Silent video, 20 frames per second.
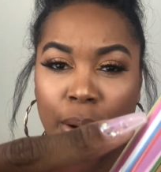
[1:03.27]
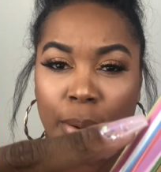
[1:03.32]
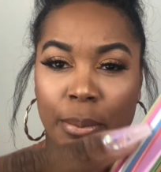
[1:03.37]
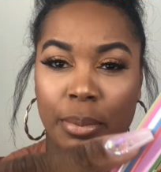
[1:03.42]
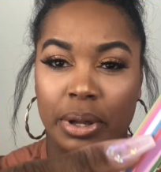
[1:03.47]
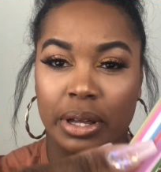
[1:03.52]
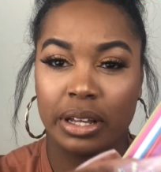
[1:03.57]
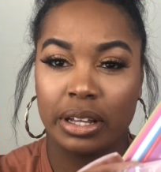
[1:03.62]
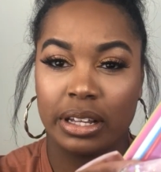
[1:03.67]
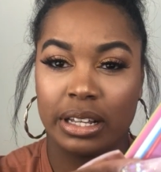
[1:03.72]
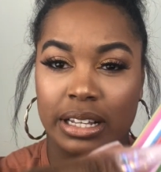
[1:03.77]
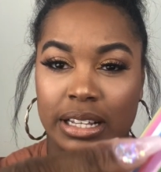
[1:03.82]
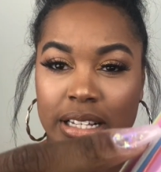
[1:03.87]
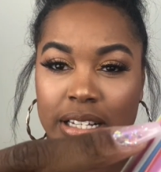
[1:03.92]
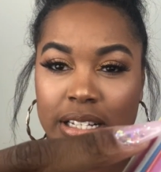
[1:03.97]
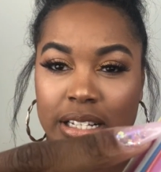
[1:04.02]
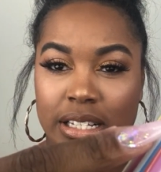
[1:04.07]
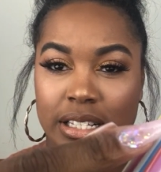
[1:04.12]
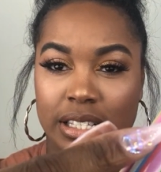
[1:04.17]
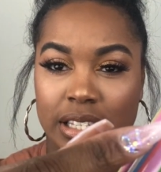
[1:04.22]
but it
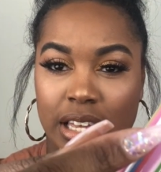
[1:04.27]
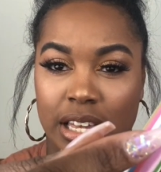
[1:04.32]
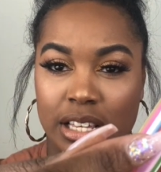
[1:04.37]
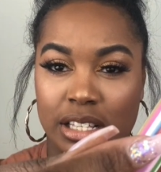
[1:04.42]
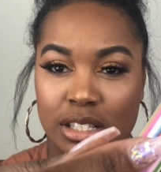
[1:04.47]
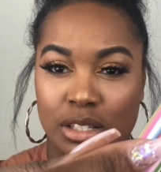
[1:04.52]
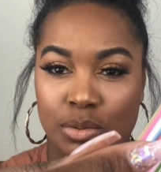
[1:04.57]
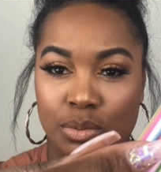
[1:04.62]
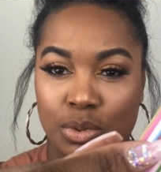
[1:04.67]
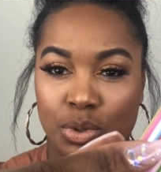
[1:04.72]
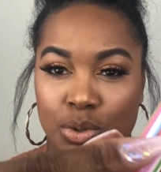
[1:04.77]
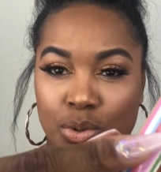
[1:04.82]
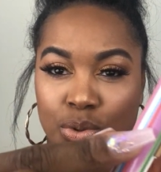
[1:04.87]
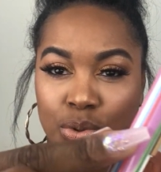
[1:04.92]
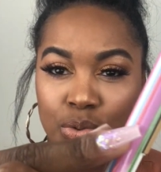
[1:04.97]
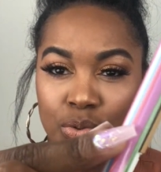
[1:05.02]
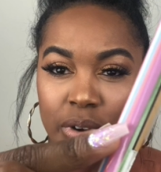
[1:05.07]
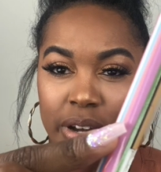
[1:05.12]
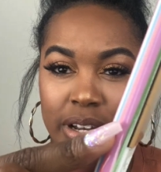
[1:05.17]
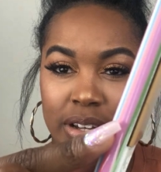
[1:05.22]
is a smooth
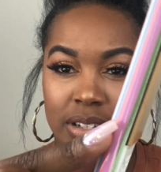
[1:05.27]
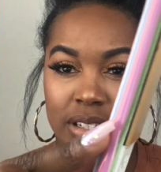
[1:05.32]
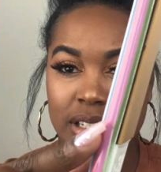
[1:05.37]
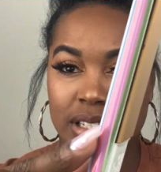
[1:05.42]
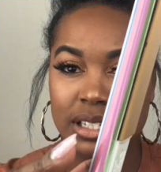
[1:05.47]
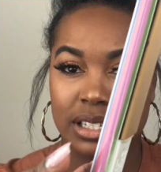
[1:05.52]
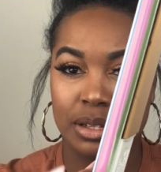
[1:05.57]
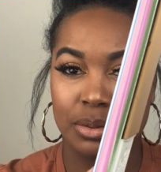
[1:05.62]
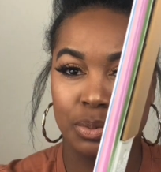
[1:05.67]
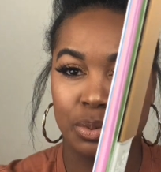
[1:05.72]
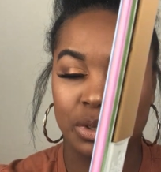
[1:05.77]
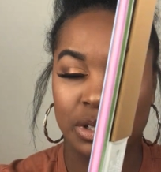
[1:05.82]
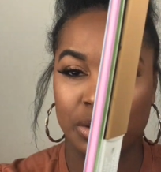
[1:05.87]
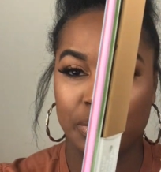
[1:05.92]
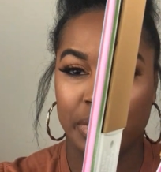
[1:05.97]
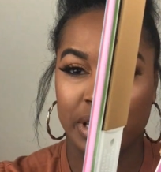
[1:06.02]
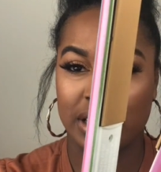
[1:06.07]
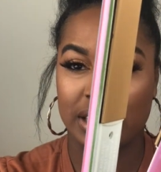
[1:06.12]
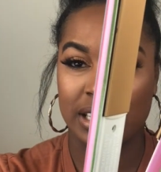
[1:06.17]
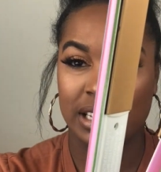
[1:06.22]
rounded tip, which
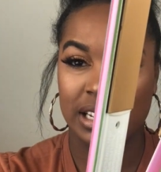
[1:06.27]
makes